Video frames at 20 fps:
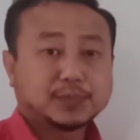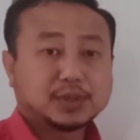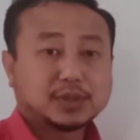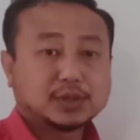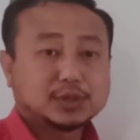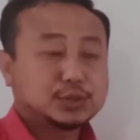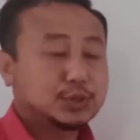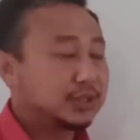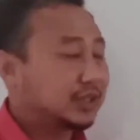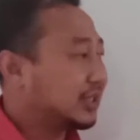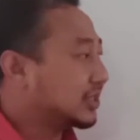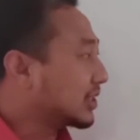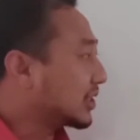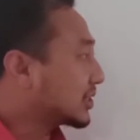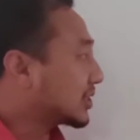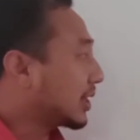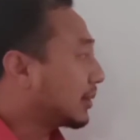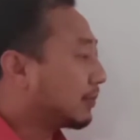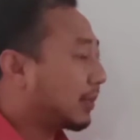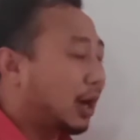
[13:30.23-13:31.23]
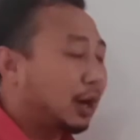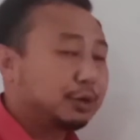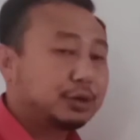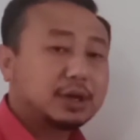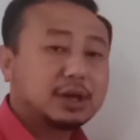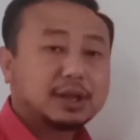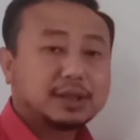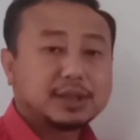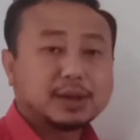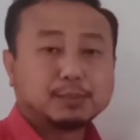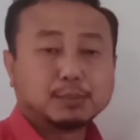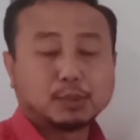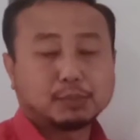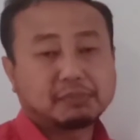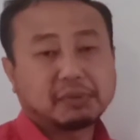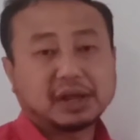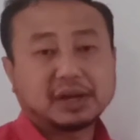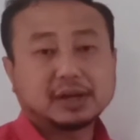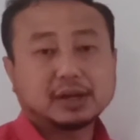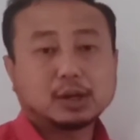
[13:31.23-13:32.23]
So this is about the
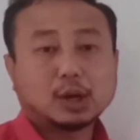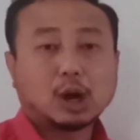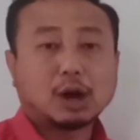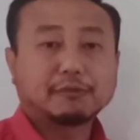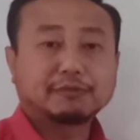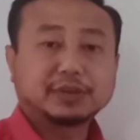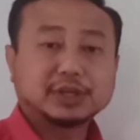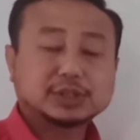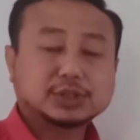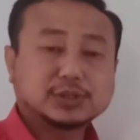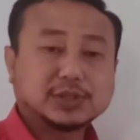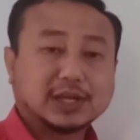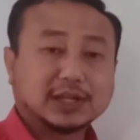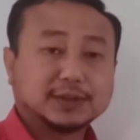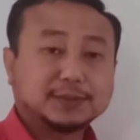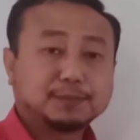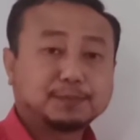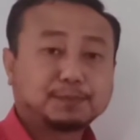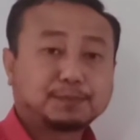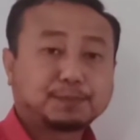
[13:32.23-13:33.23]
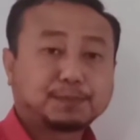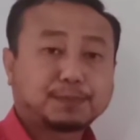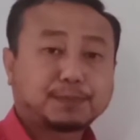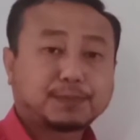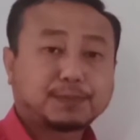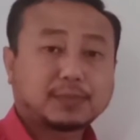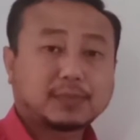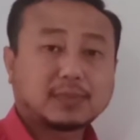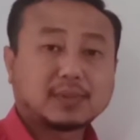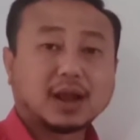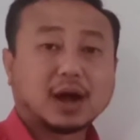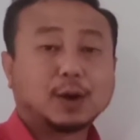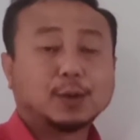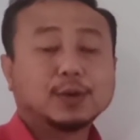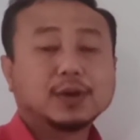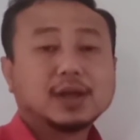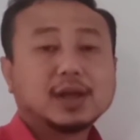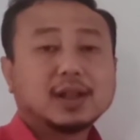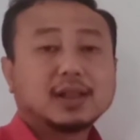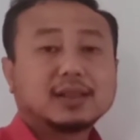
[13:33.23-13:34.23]
movement of the snail.
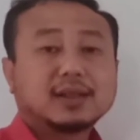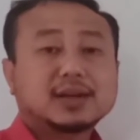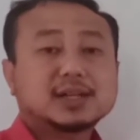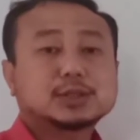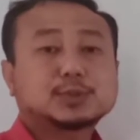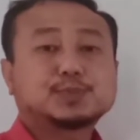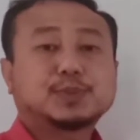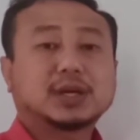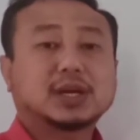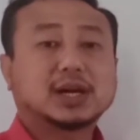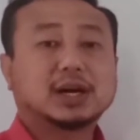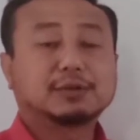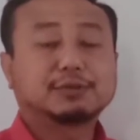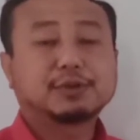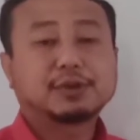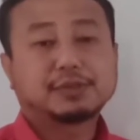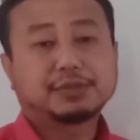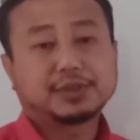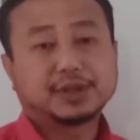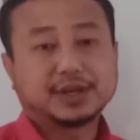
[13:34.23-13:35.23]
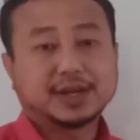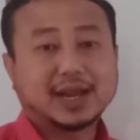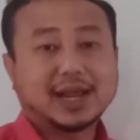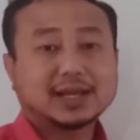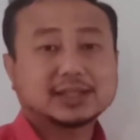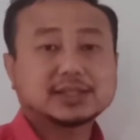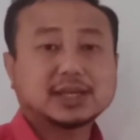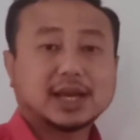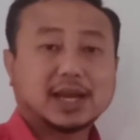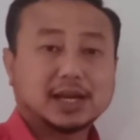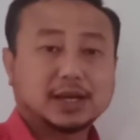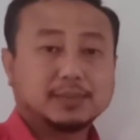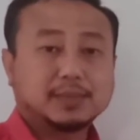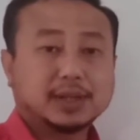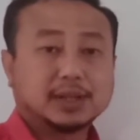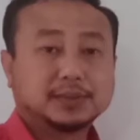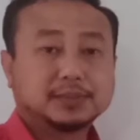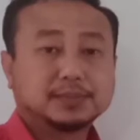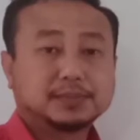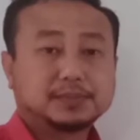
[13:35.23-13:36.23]
Now let us pick up the next
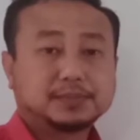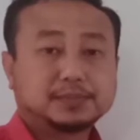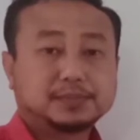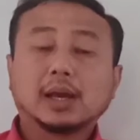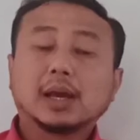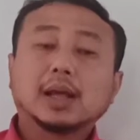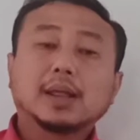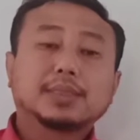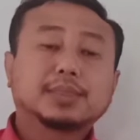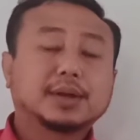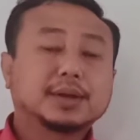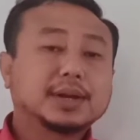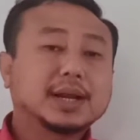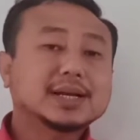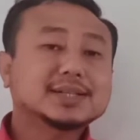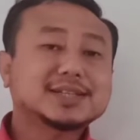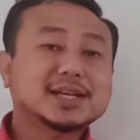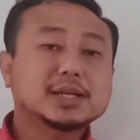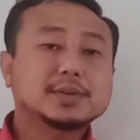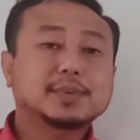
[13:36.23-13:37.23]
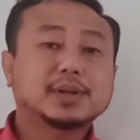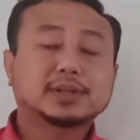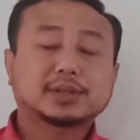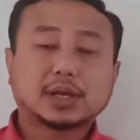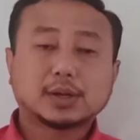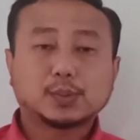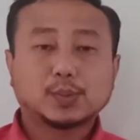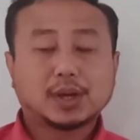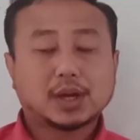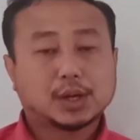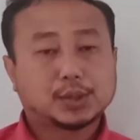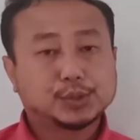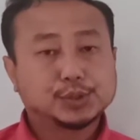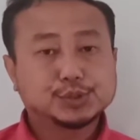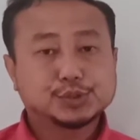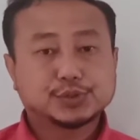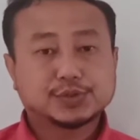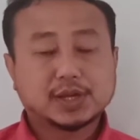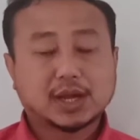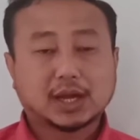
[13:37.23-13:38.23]
animal. The next animal that we are going
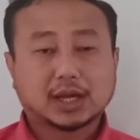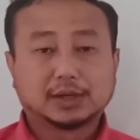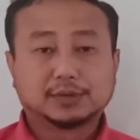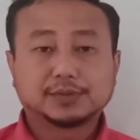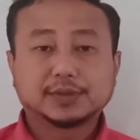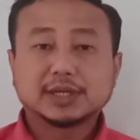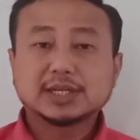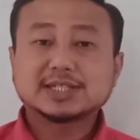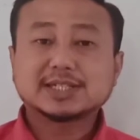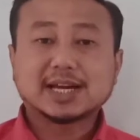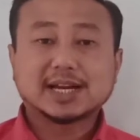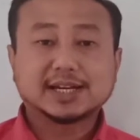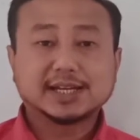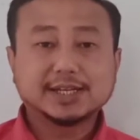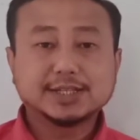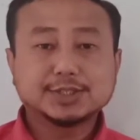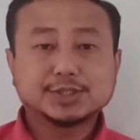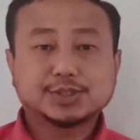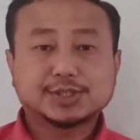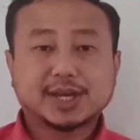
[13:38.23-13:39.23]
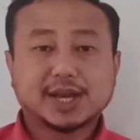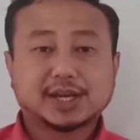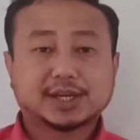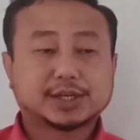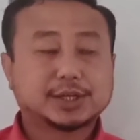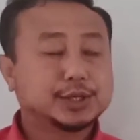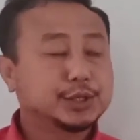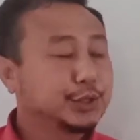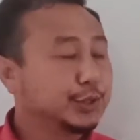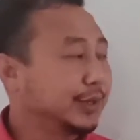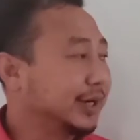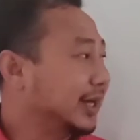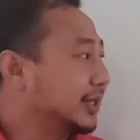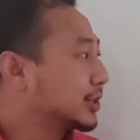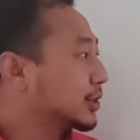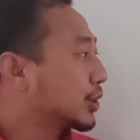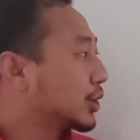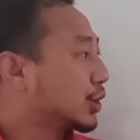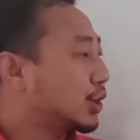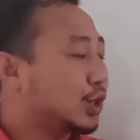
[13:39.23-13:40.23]
to take out is an insect known
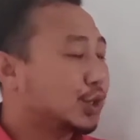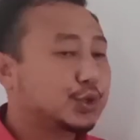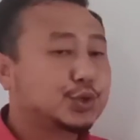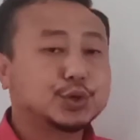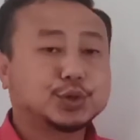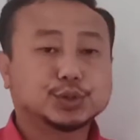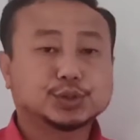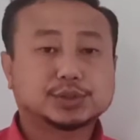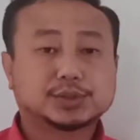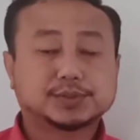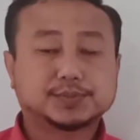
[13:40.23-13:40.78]
as cockroach.